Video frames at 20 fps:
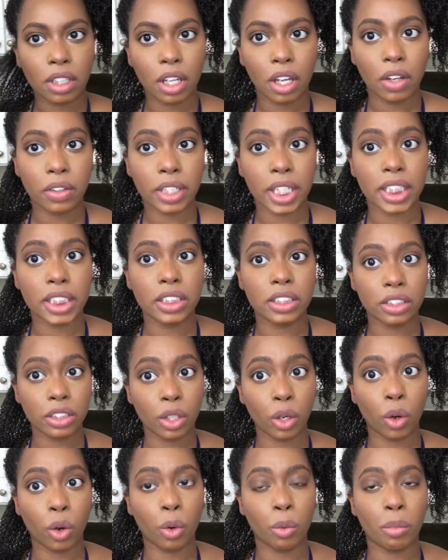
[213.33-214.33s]
Okay,
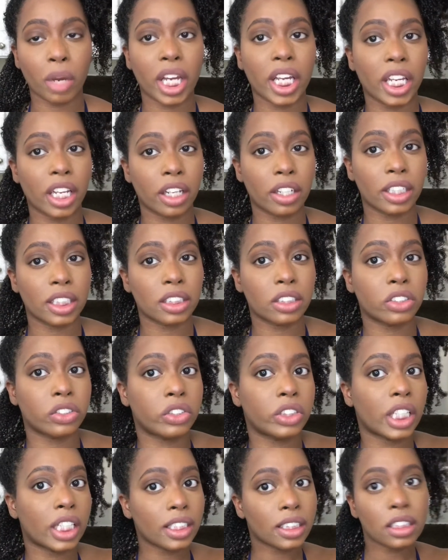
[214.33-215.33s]
so my hair is
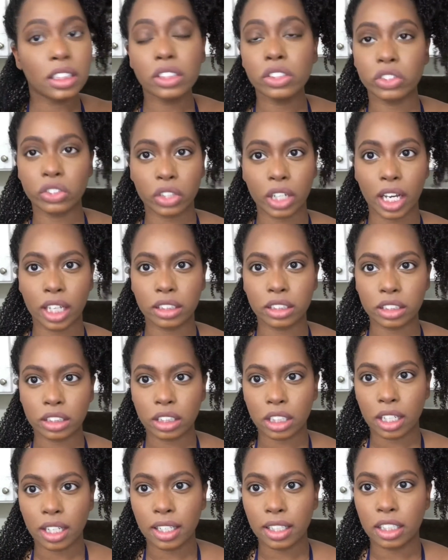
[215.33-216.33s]
gently stretched,
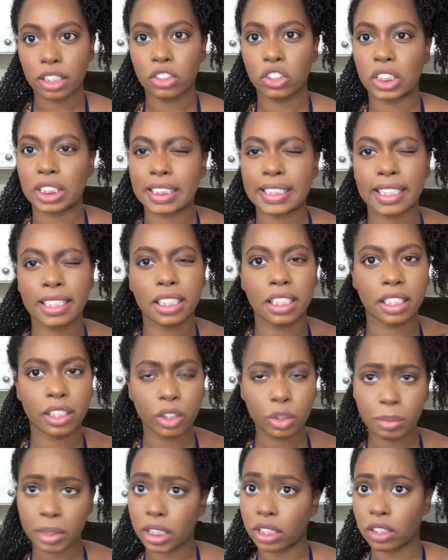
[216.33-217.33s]
just a
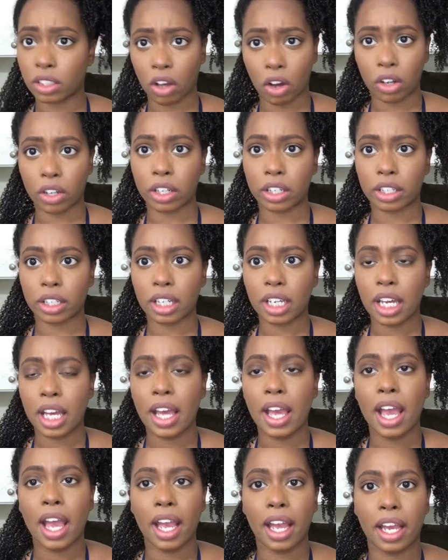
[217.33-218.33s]
little bit longer.
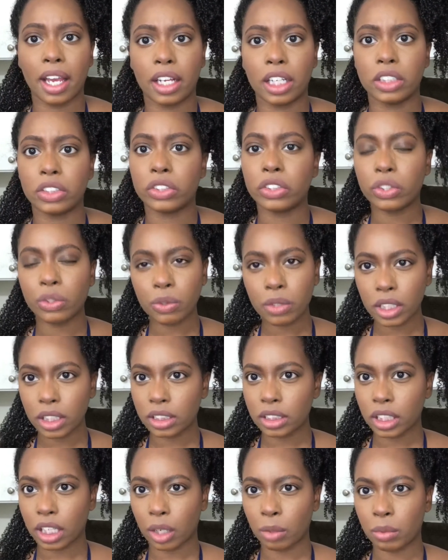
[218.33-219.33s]
And two
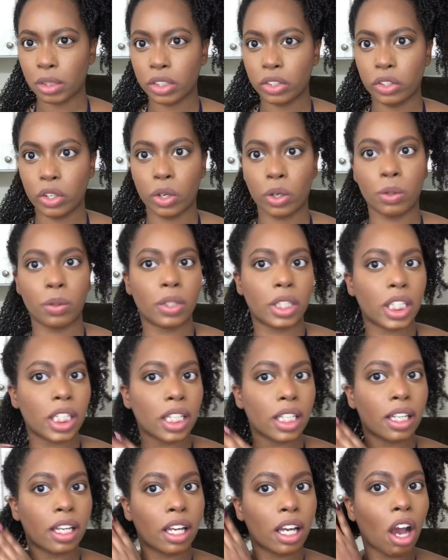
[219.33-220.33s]
things that I want to note
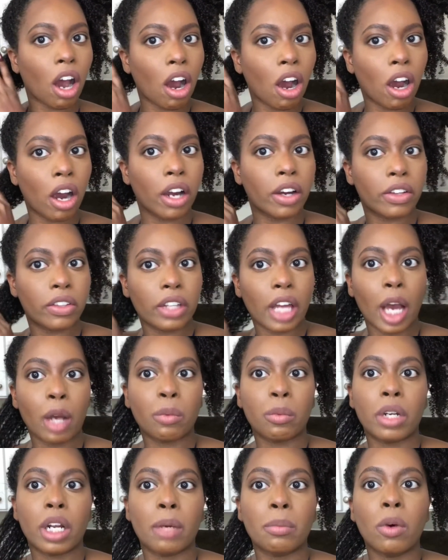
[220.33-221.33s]
are that
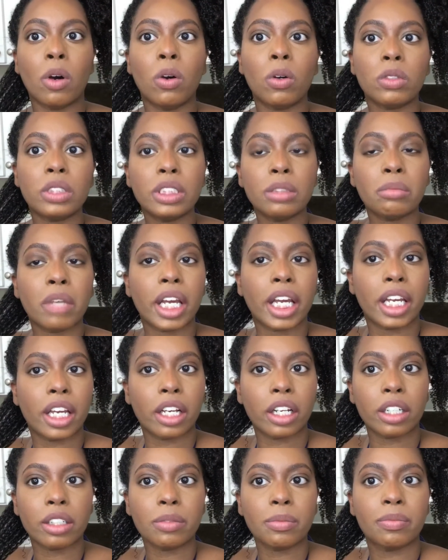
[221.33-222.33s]
when I'm holding my
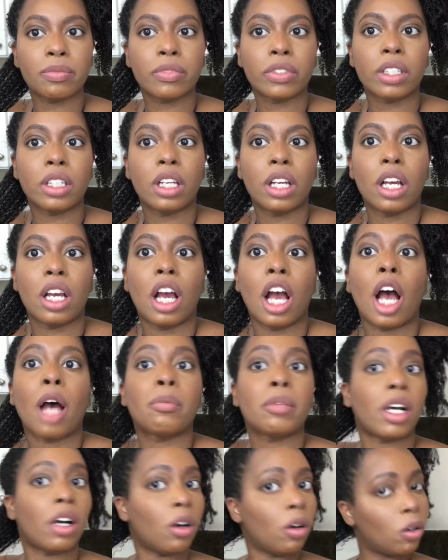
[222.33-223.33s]
hair, I'm
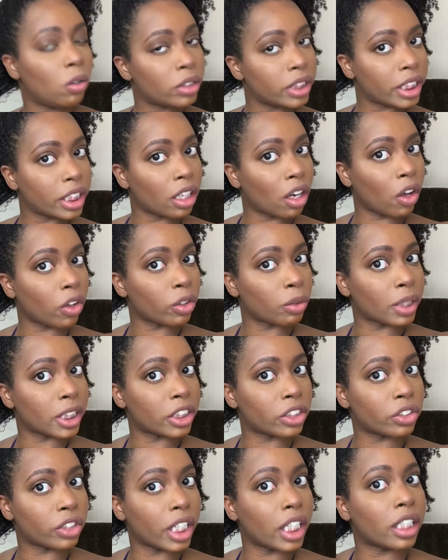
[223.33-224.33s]
not holding it all the way
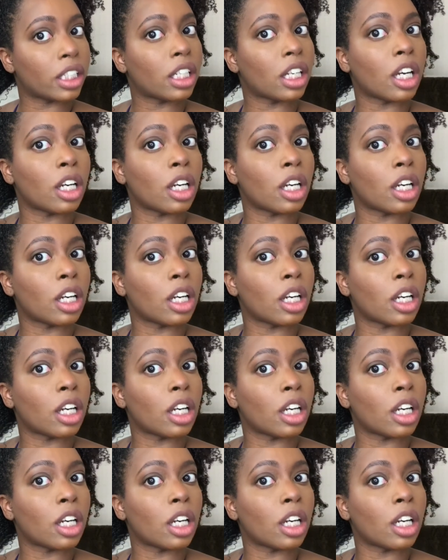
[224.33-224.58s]
straight.